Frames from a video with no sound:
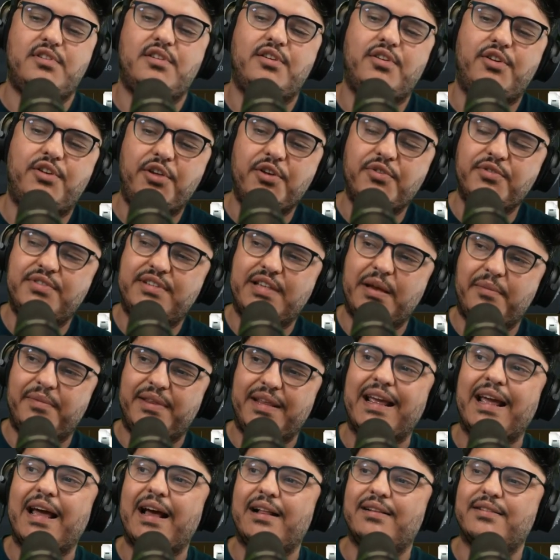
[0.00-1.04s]
Use
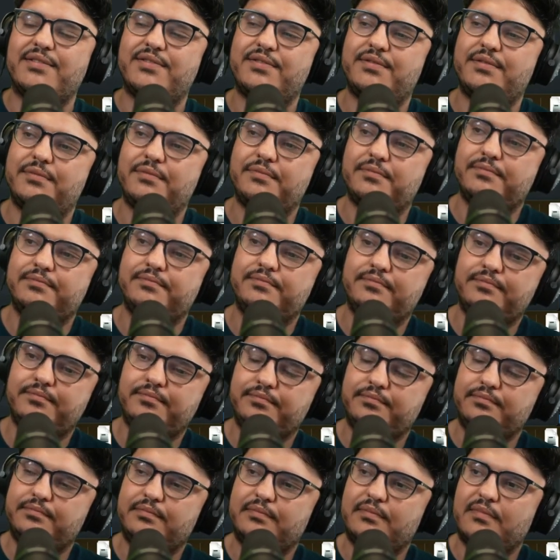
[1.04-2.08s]
something else.
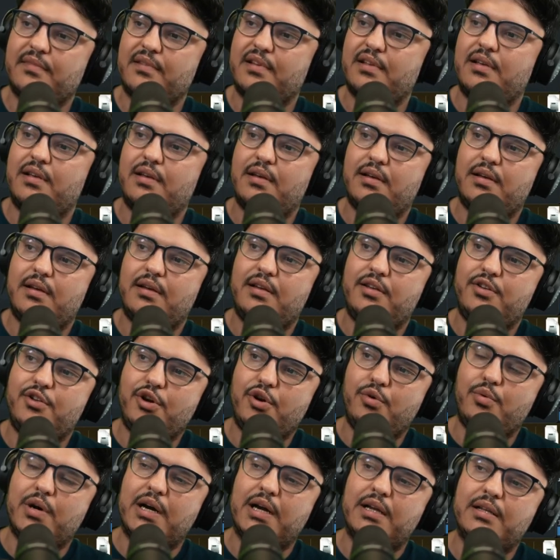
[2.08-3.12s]
You know
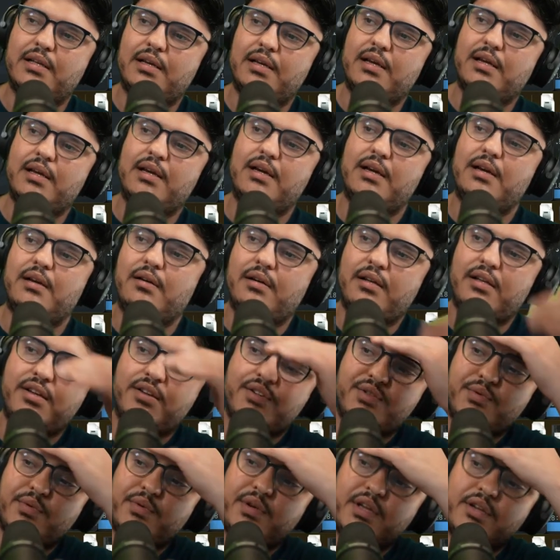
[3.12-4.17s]
what? Here's
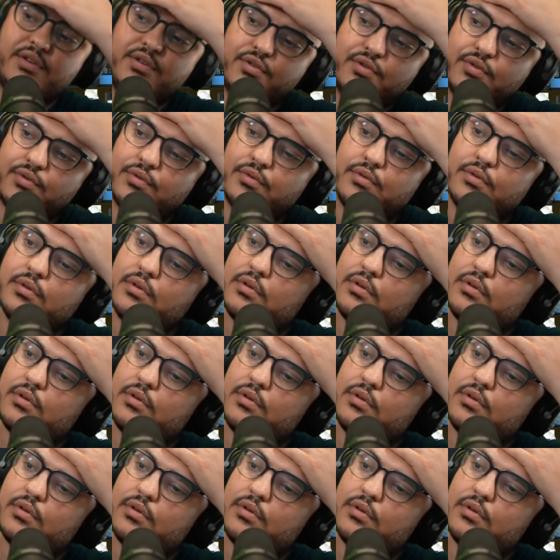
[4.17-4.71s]
what we can do.